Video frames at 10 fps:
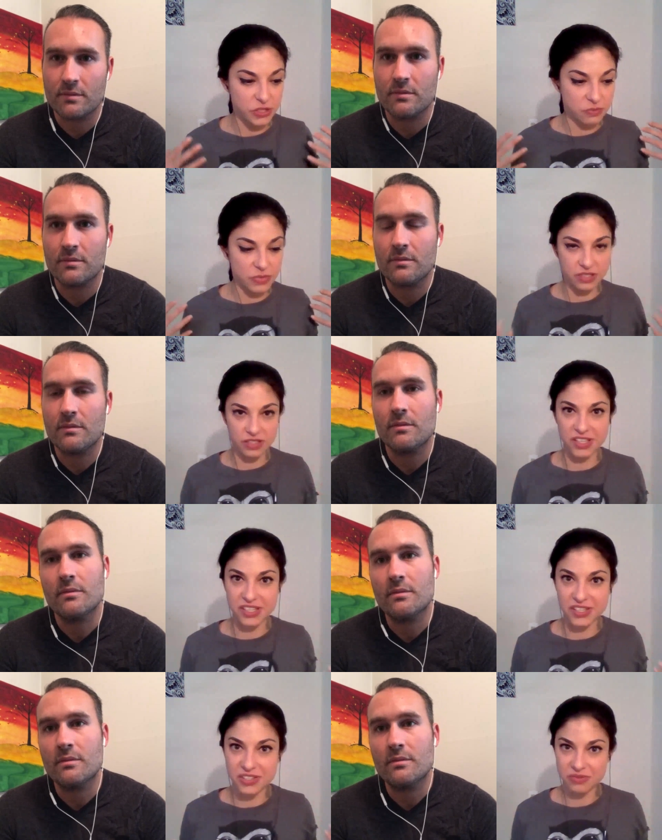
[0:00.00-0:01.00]
Speaker 1: seem to have been
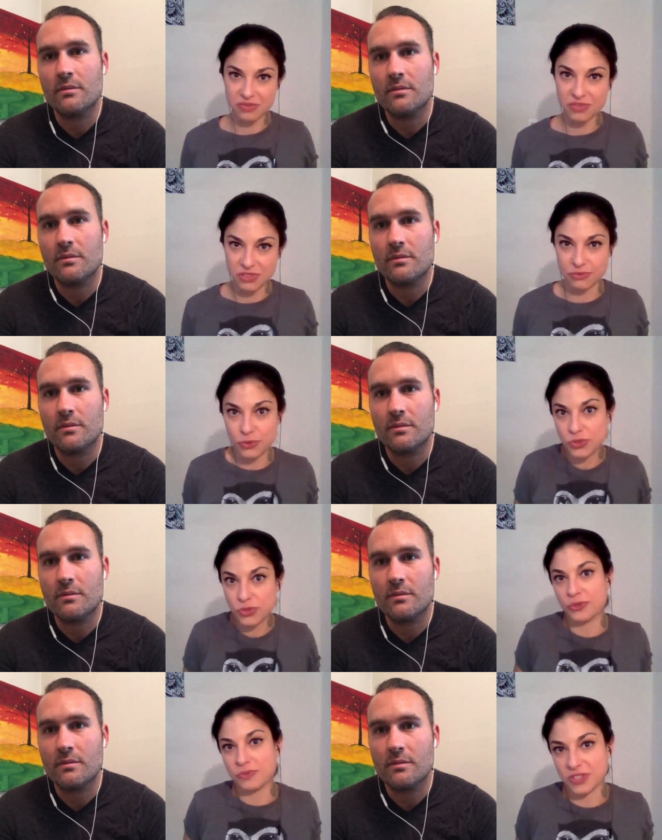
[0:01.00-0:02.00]
like
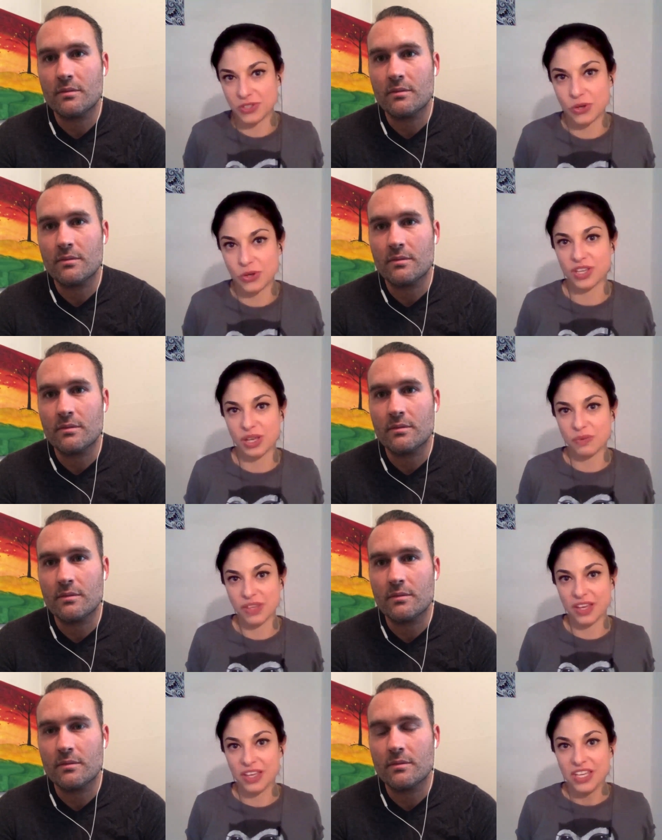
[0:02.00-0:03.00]
divorced from this
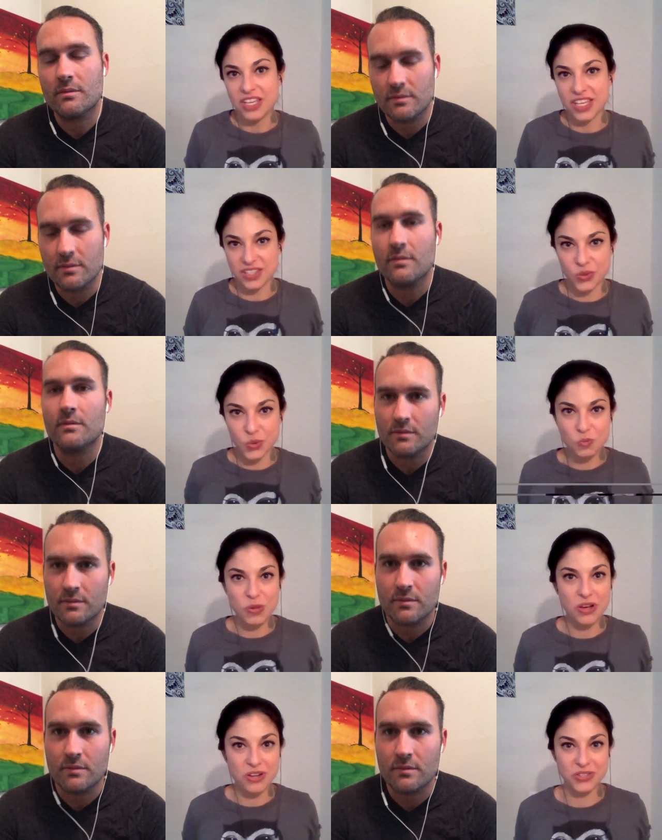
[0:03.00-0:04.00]
concept that it's
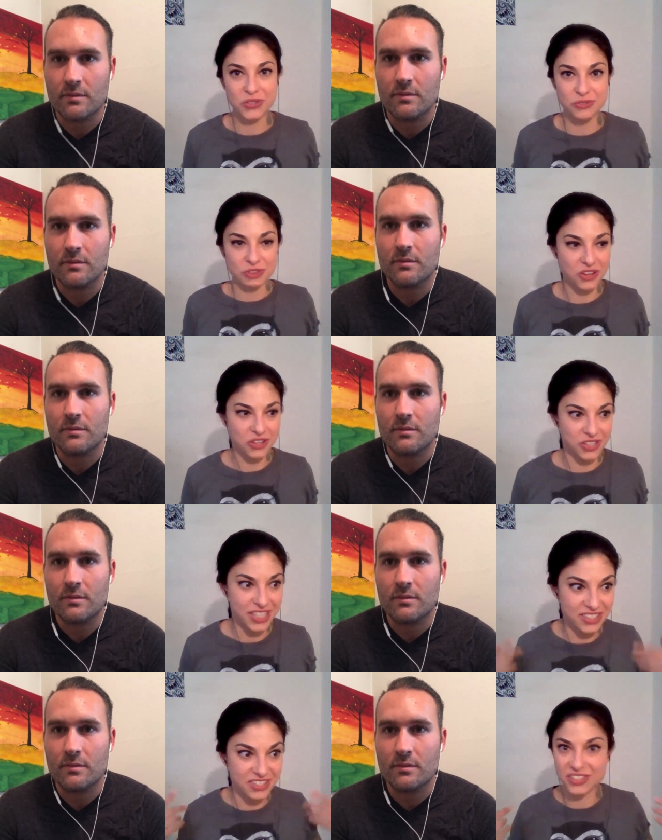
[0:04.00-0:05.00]
all part of
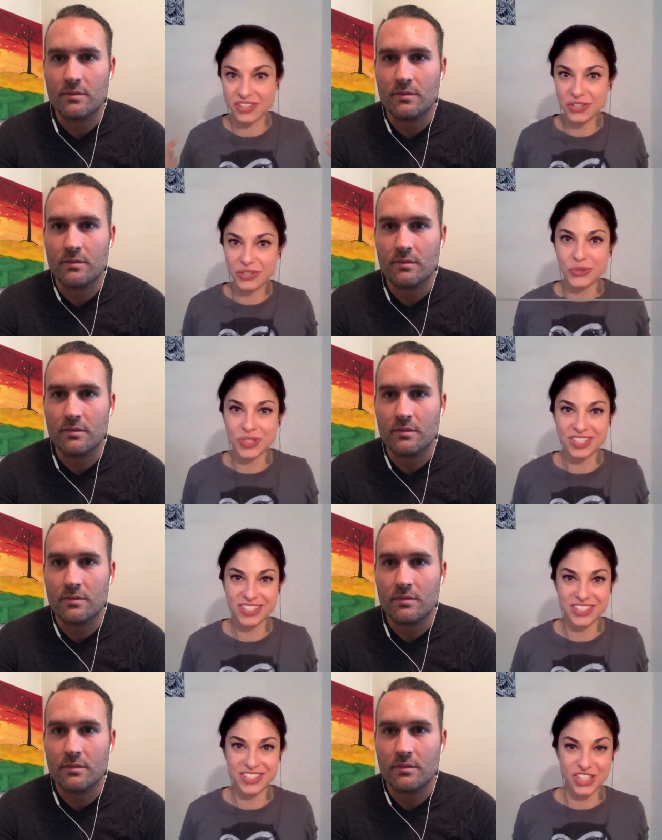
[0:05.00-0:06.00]
our inner cycle
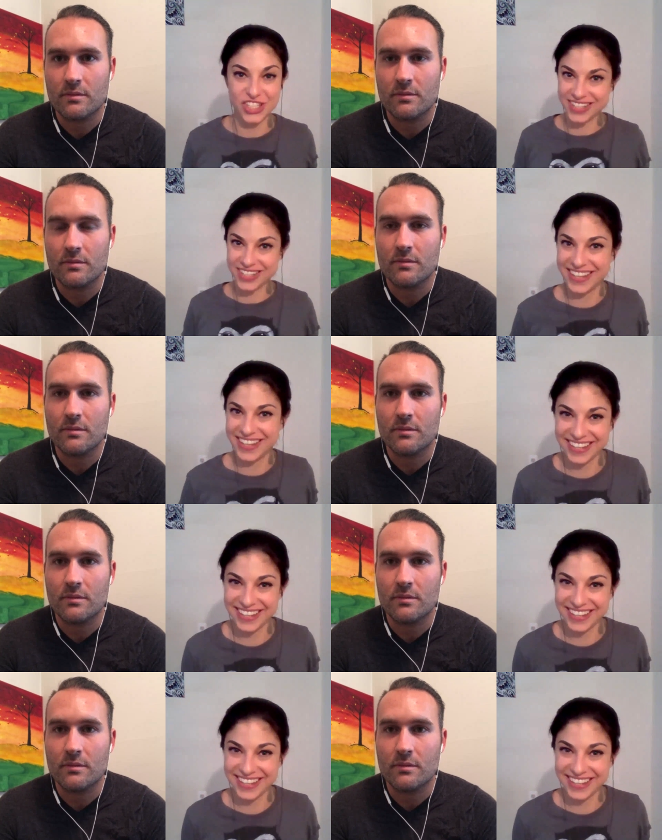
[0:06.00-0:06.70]
is to shed.